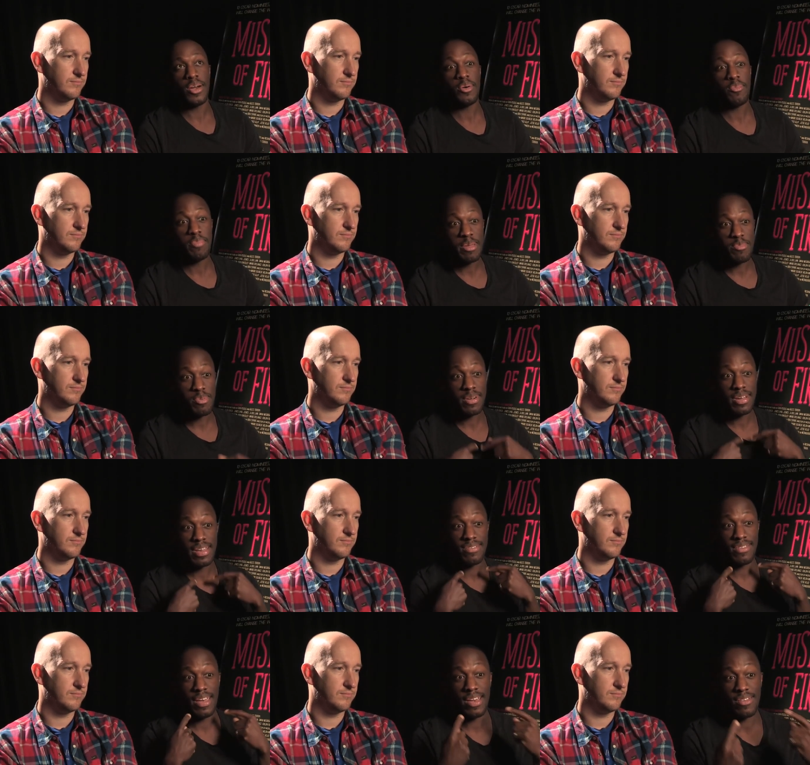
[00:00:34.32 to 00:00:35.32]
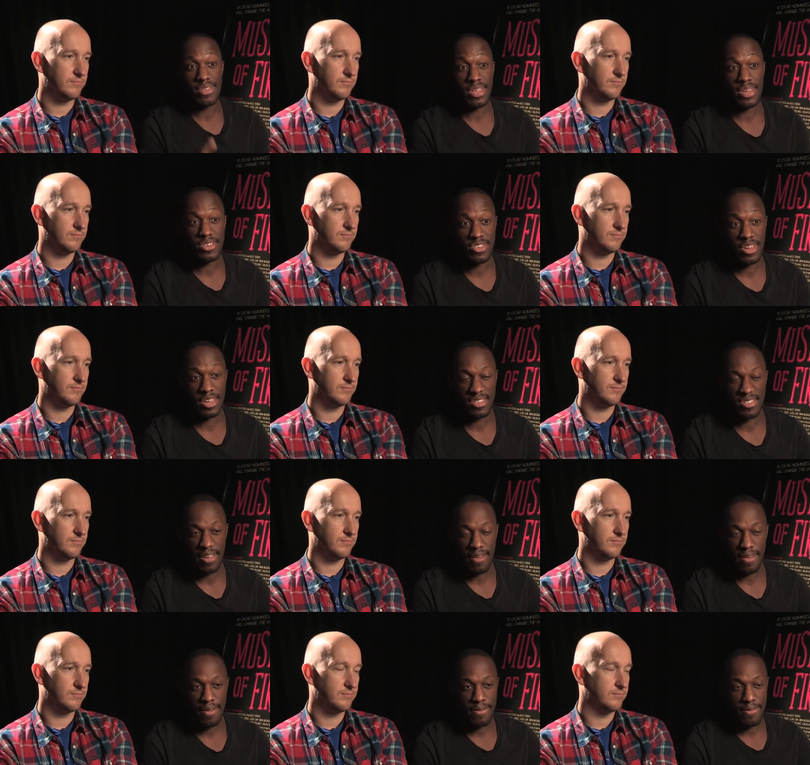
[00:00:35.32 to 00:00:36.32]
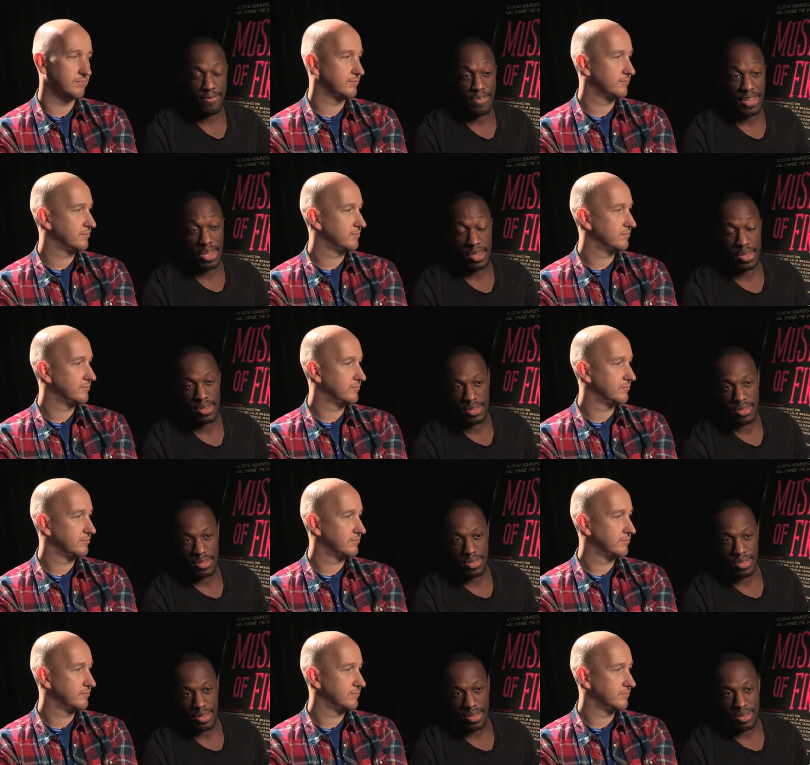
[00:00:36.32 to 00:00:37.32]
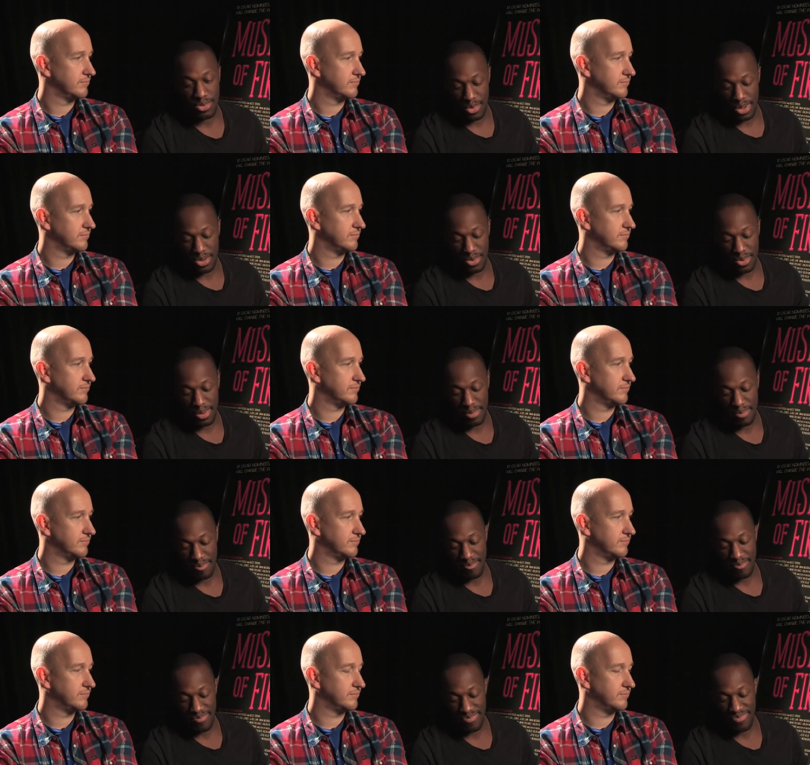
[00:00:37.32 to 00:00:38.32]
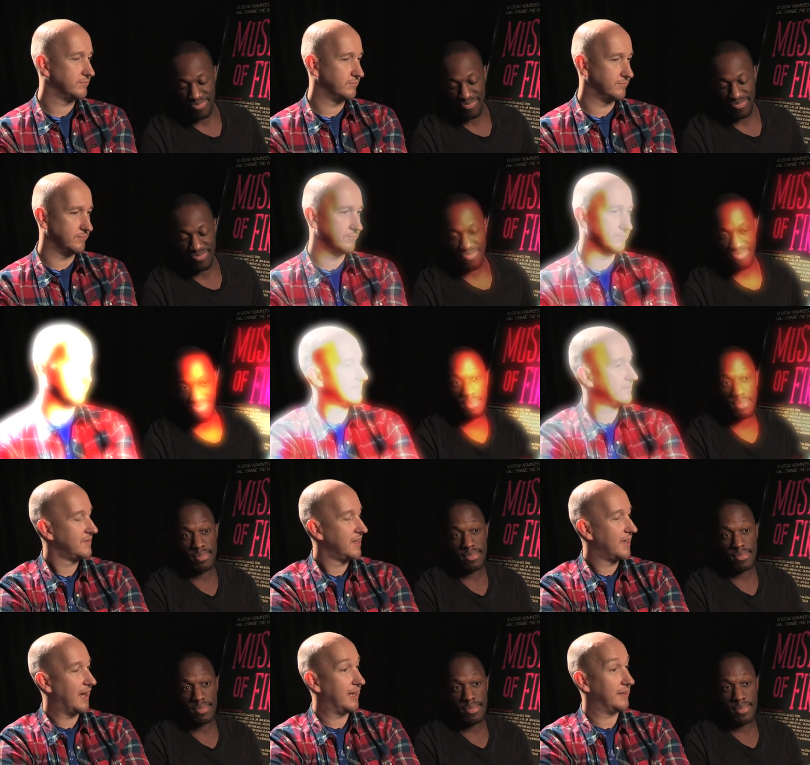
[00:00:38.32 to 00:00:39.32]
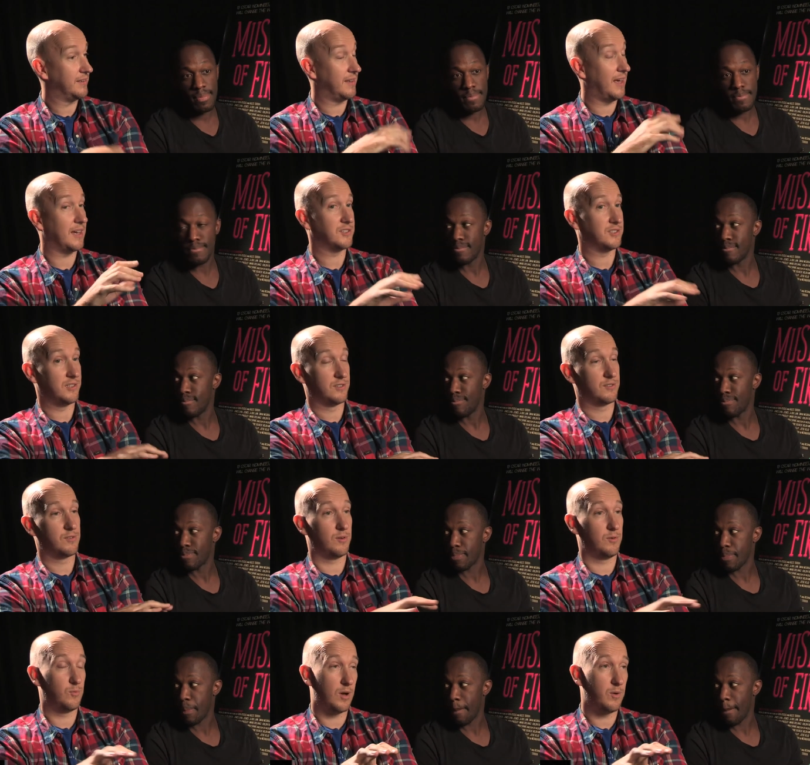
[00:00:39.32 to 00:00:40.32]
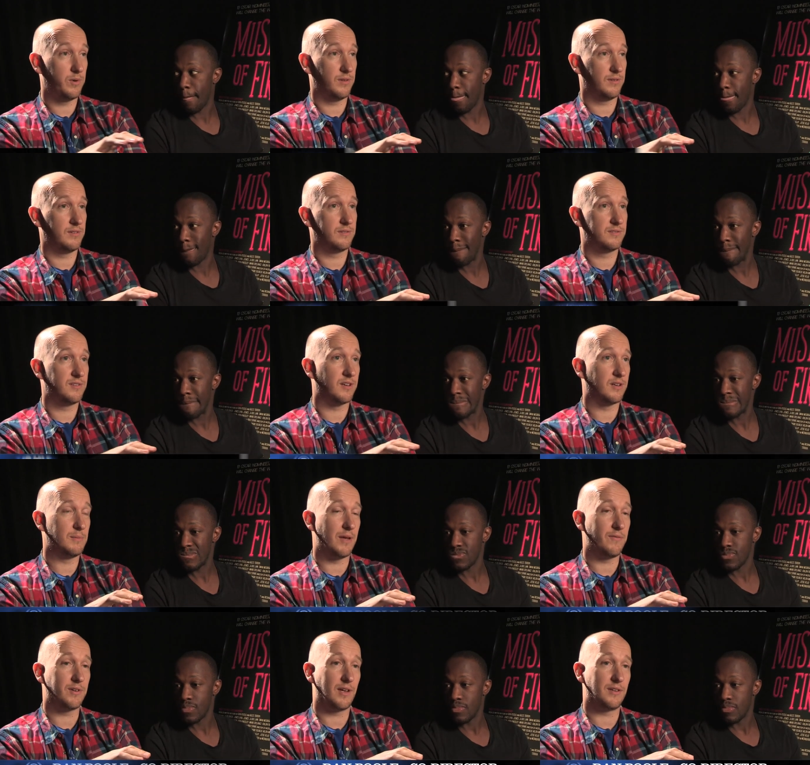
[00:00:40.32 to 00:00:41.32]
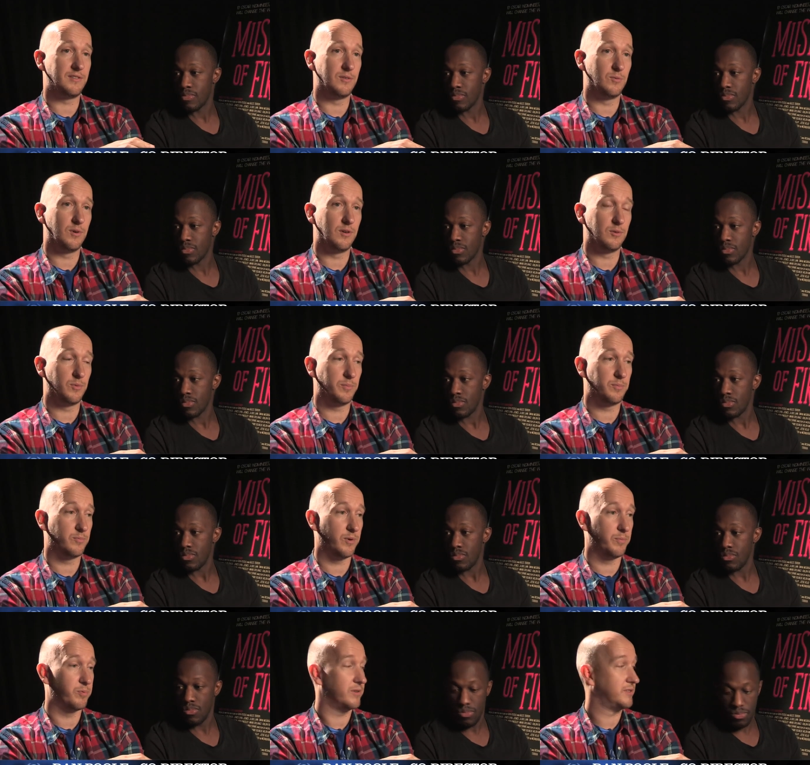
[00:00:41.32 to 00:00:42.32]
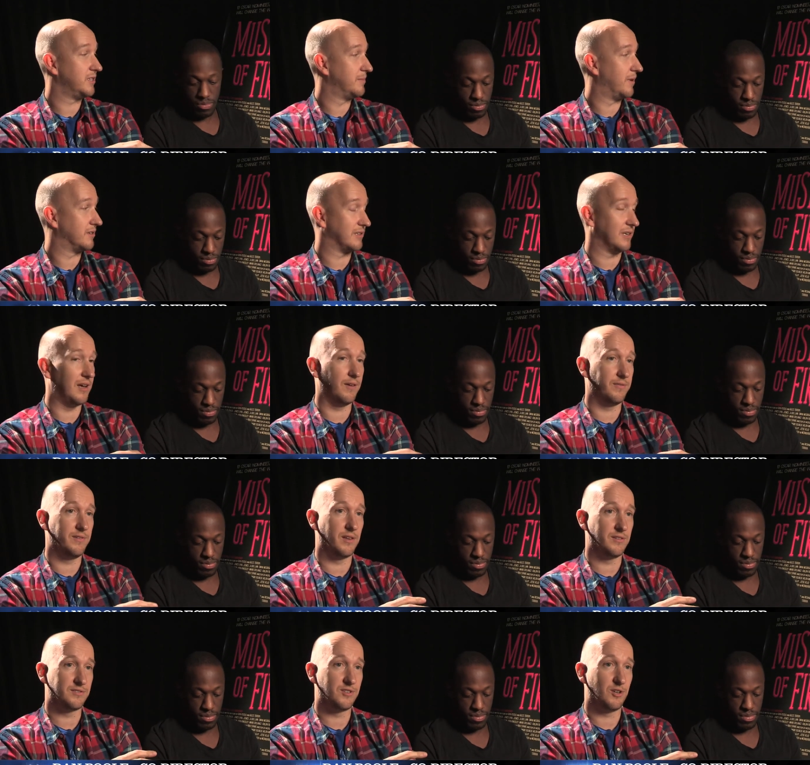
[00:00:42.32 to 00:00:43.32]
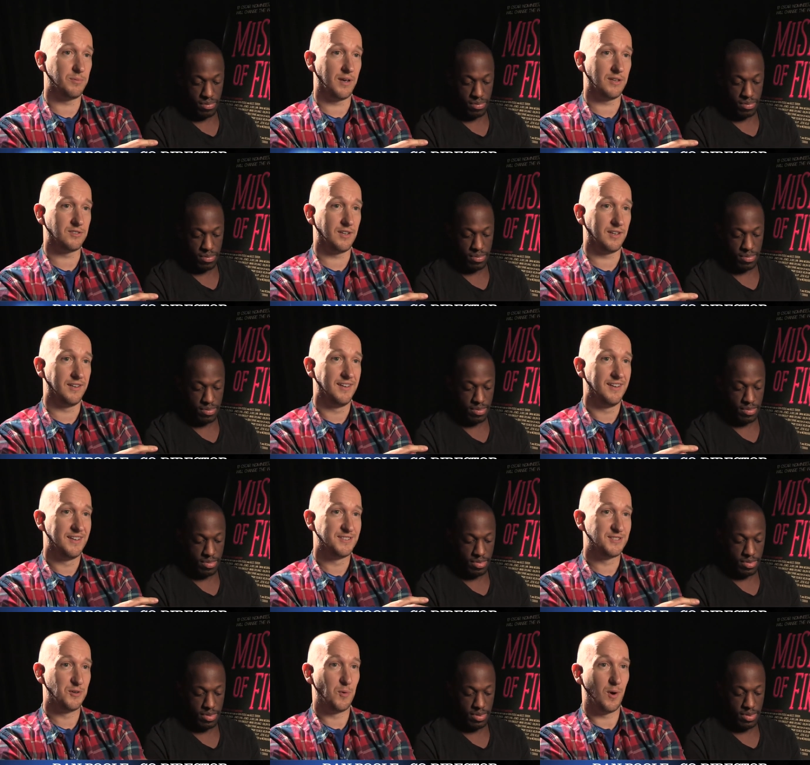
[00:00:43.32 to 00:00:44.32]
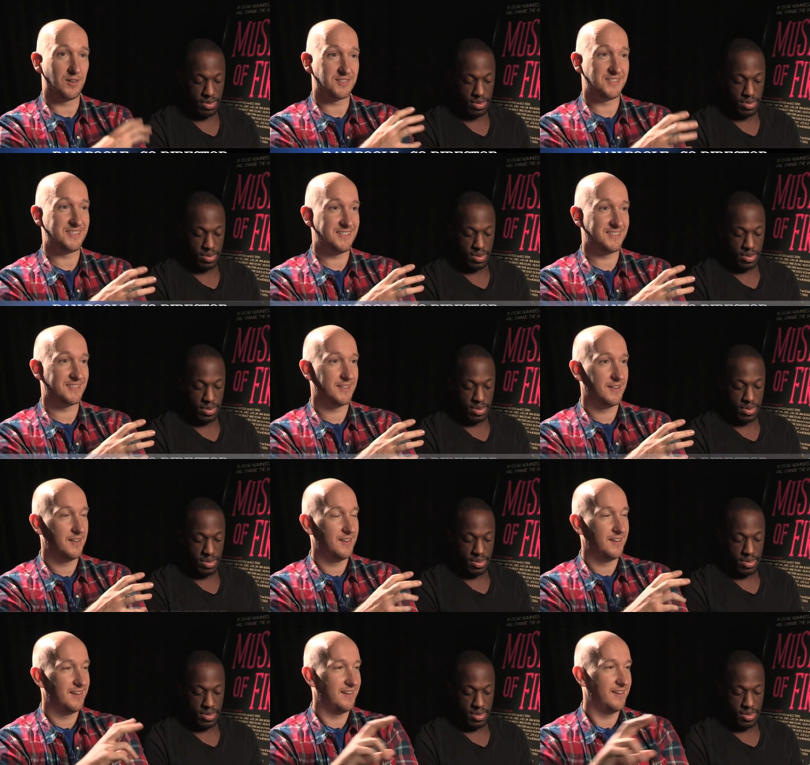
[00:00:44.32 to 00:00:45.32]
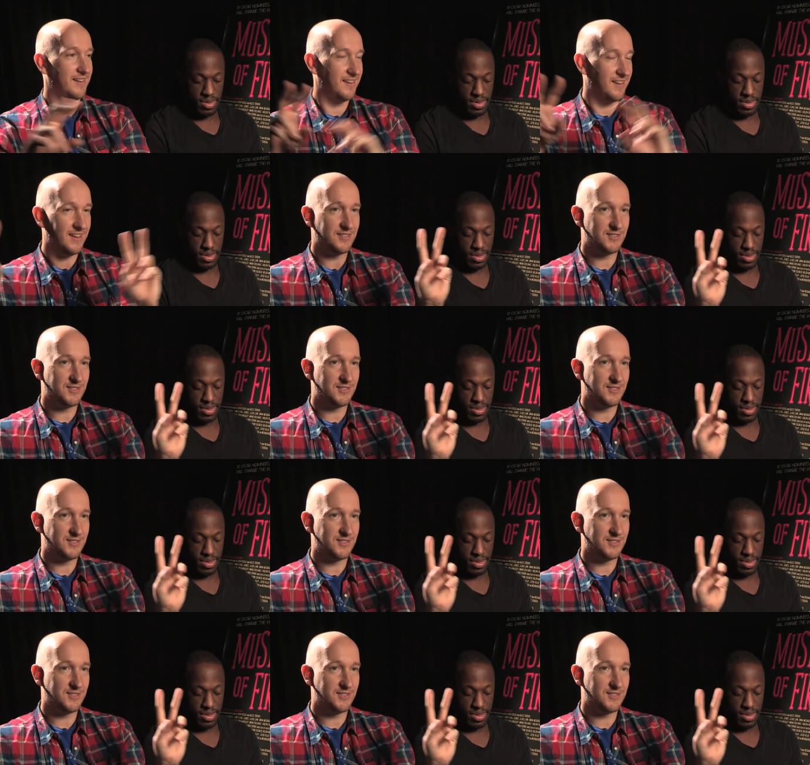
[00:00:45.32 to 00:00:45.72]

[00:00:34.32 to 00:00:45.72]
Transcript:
Speaker 1: help people kind of get over their Shakespeare, as we call it. Mm. And actually,
Speaker 2: while we circumnavigated the world, we pretty much laughed non-stop, actually. So whilst this is a